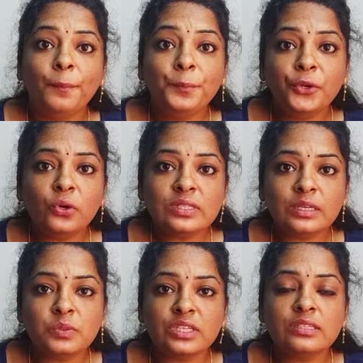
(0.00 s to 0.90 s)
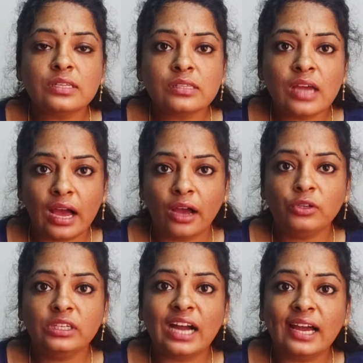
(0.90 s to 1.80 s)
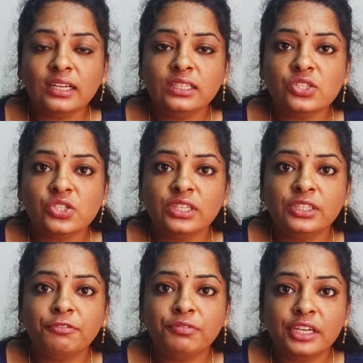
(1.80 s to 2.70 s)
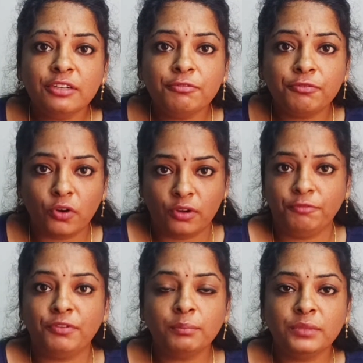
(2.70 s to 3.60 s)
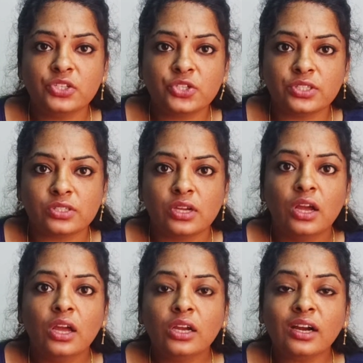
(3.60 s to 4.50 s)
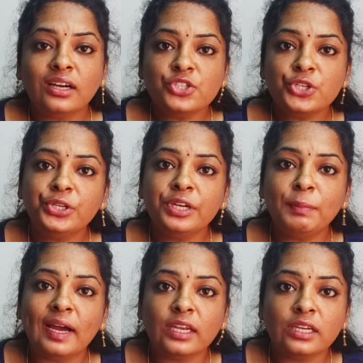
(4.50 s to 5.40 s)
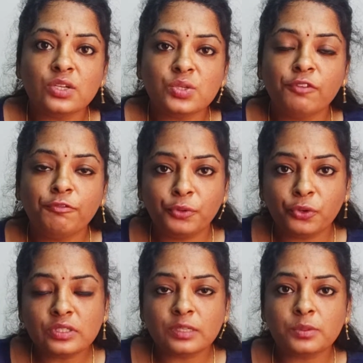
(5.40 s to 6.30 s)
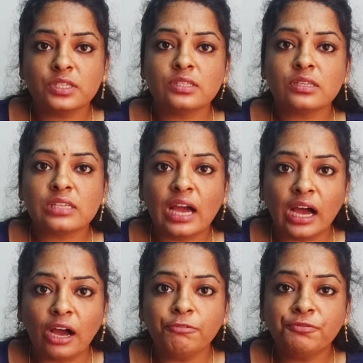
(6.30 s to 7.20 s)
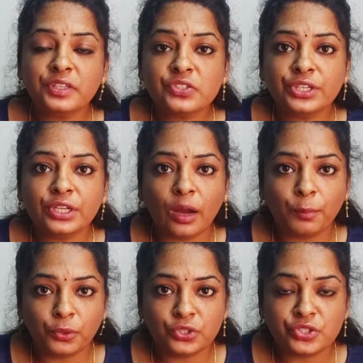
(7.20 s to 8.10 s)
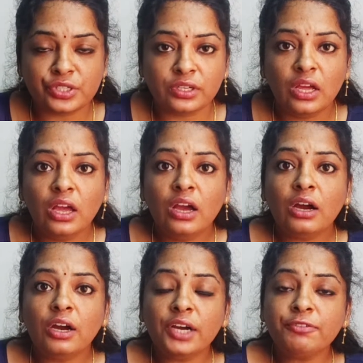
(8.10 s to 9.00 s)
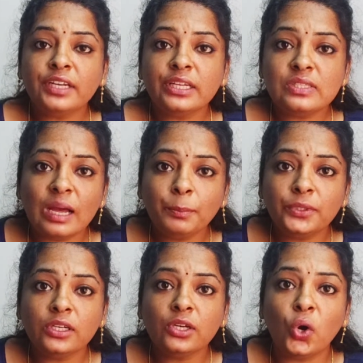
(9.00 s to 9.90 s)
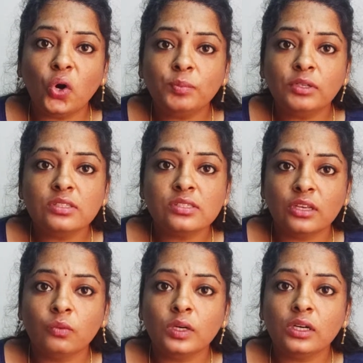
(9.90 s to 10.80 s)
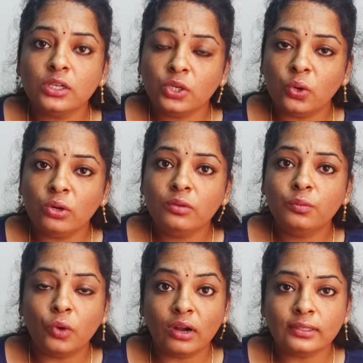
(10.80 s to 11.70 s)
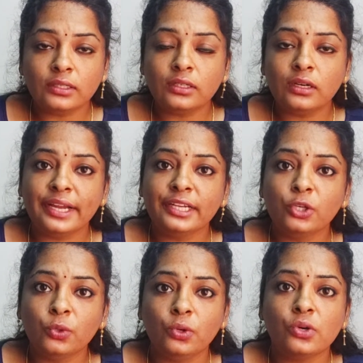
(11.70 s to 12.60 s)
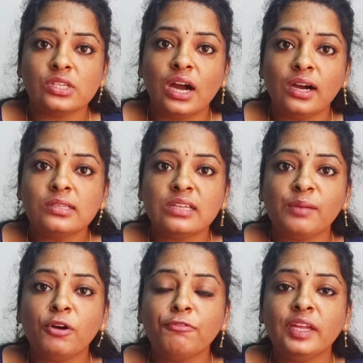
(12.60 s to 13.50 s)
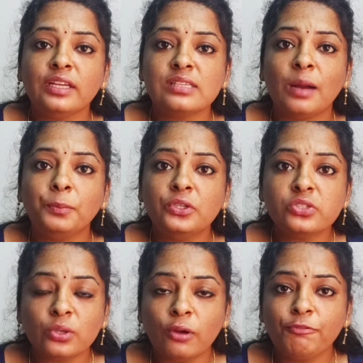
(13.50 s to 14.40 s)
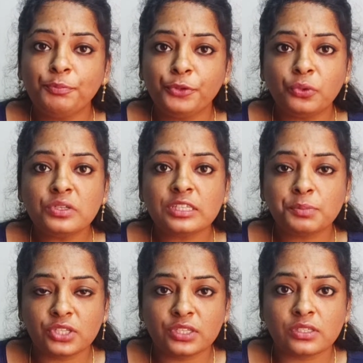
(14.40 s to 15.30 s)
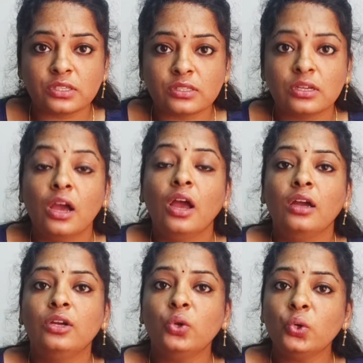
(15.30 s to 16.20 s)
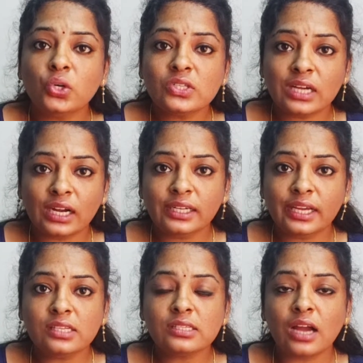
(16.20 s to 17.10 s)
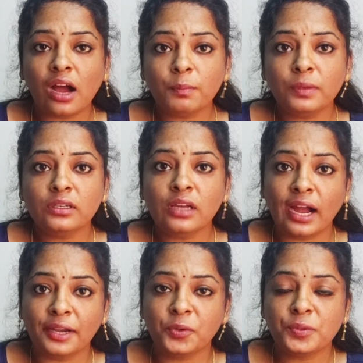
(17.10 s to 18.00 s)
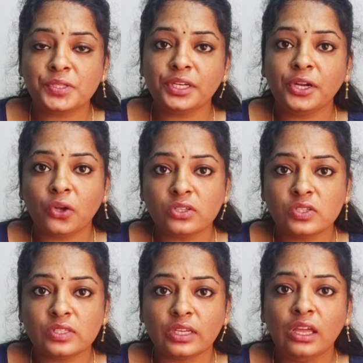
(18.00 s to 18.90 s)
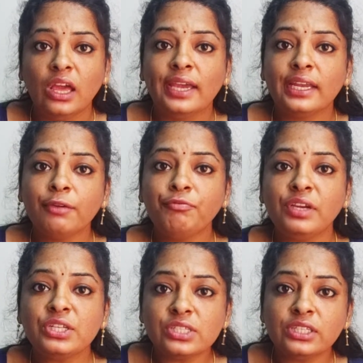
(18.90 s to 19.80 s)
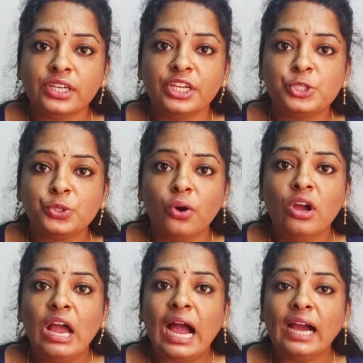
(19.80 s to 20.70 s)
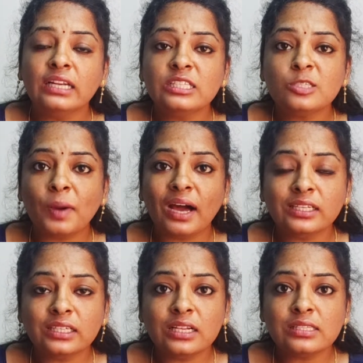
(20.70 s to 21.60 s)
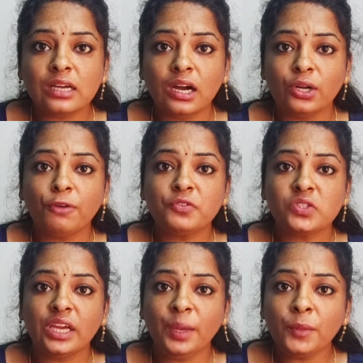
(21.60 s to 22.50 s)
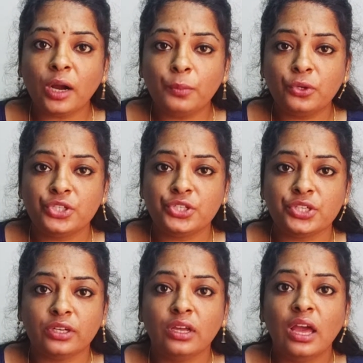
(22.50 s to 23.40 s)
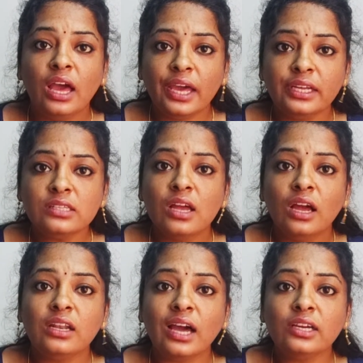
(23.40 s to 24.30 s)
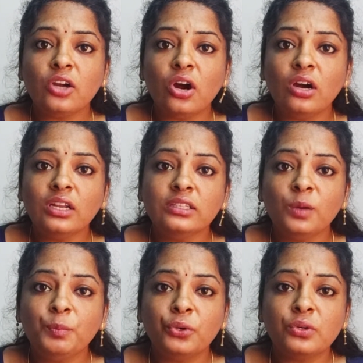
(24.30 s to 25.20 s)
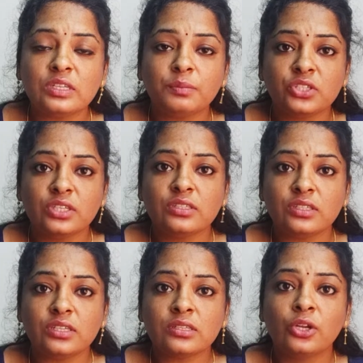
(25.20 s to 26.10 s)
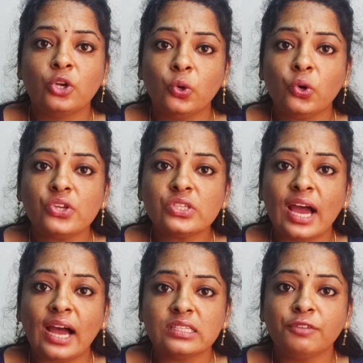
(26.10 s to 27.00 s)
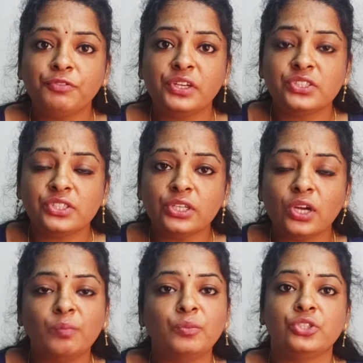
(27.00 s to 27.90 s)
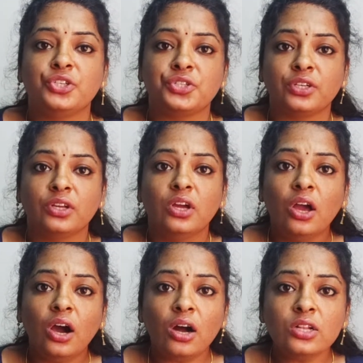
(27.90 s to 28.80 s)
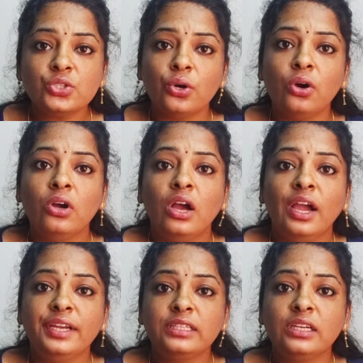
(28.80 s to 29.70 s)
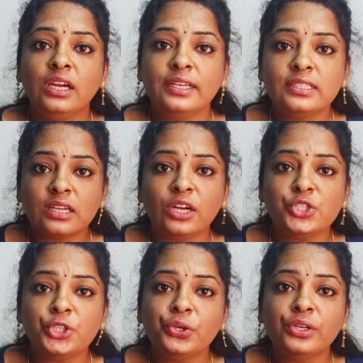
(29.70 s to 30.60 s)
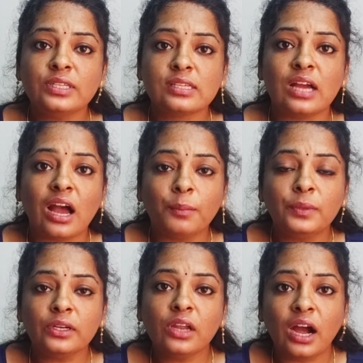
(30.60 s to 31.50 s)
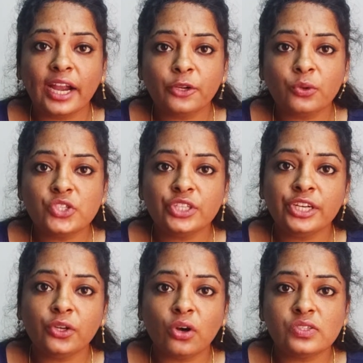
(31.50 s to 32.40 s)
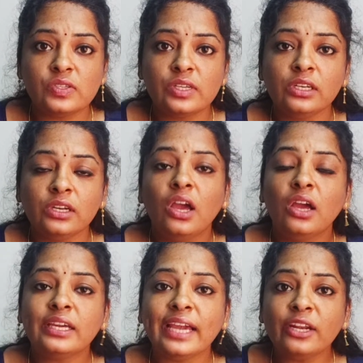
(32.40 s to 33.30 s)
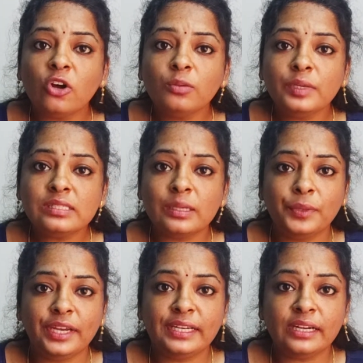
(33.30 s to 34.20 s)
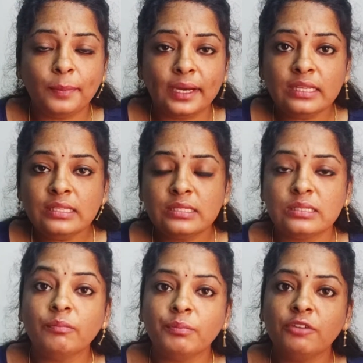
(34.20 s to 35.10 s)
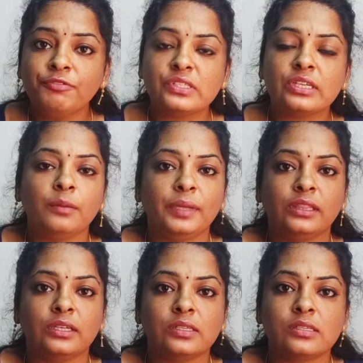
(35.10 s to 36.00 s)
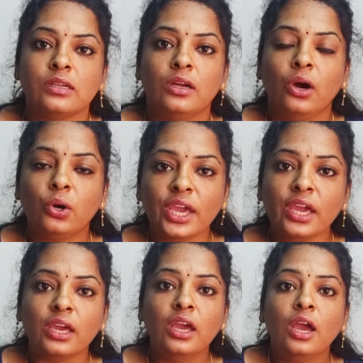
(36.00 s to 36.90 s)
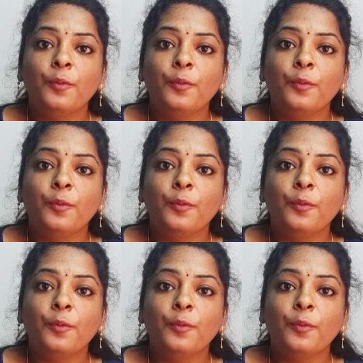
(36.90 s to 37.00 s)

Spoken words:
Pure substances have characteristics different from mixtures. Constituent particles of pure substances have fixed composition. For example, copper, silver, gold, water and glucose are some of the examples of pure substances. Glucose contains carbon, hydrogen and oxygen in a fixed ratio, and its particles are of same composition. Hence, like all other pure substances, glucose has a fixed composition. Also, its constituents carbon, hydrogen and oxygen cannot be separated by simple physical methods. Okay.